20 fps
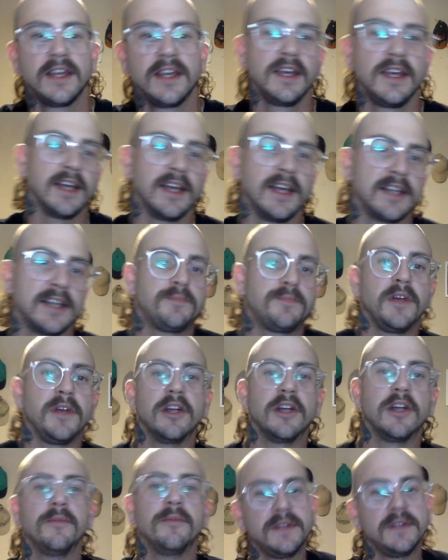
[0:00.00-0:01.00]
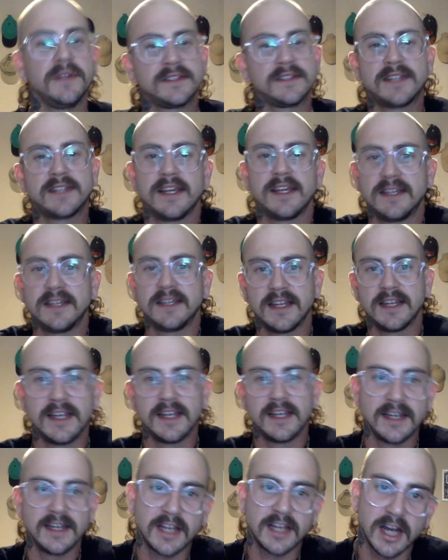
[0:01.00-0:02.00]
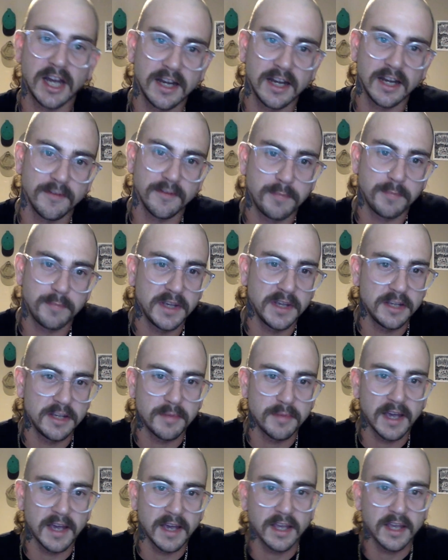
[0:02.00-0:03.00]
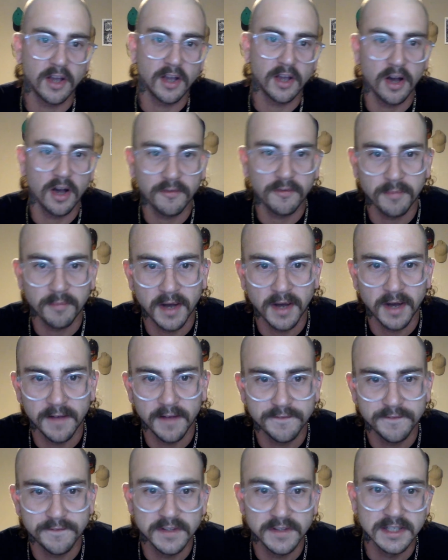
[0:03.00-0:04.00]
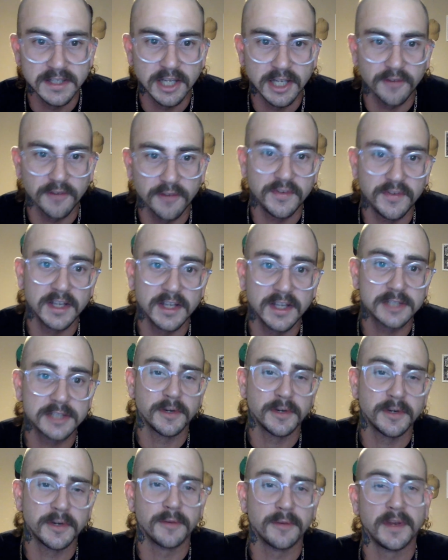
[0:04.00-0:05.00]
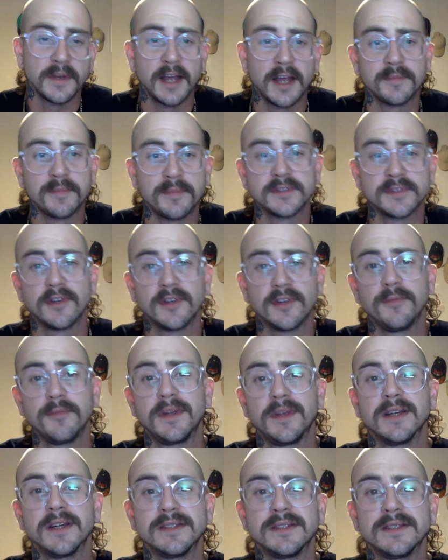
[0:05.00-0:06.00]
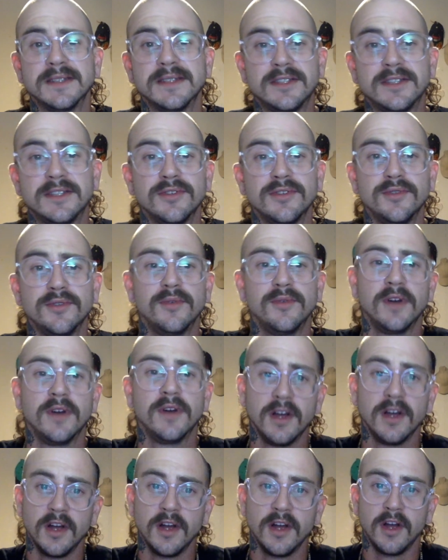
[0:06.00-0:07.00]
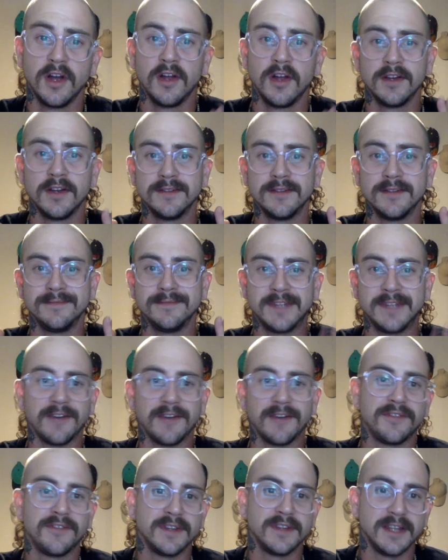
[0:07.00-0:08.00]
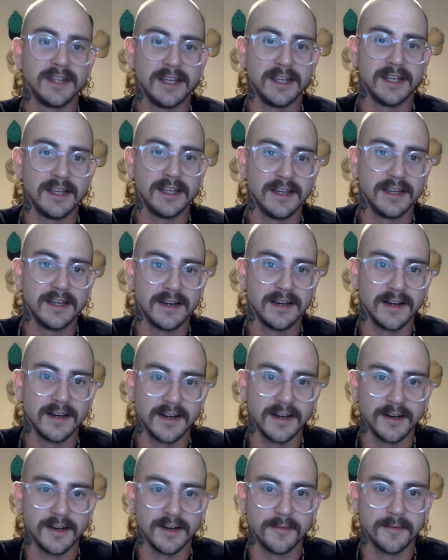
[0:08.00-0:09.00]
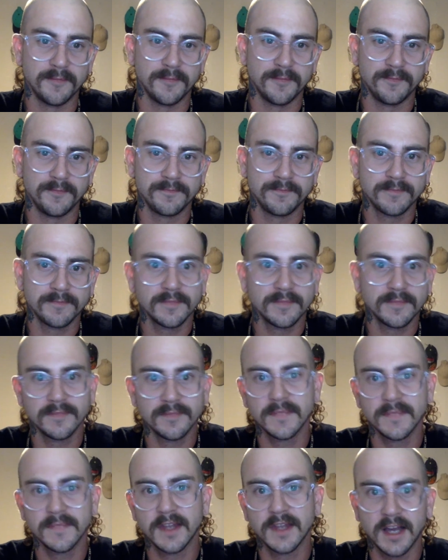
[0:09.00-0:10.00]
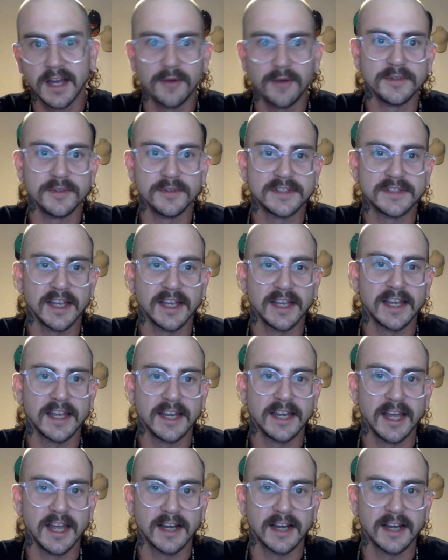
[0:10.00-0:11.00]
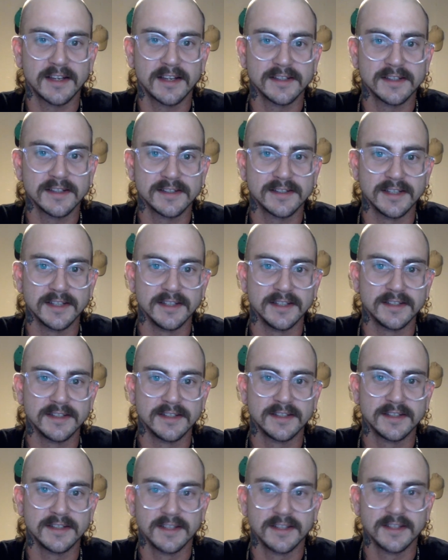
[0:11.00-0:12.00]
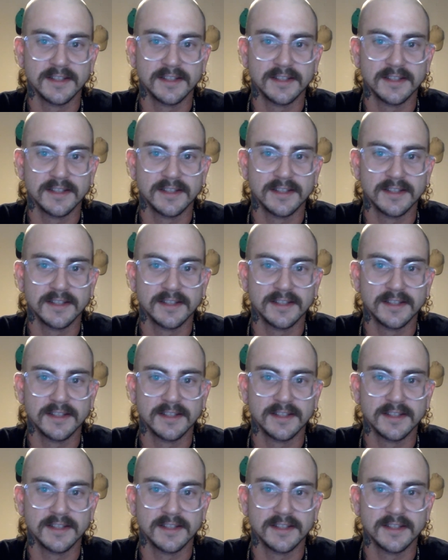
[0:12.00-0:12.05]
experiments they did, kind of piggybacking off my Philadelphia experiment episode, because the two definitely, I would say, connect, since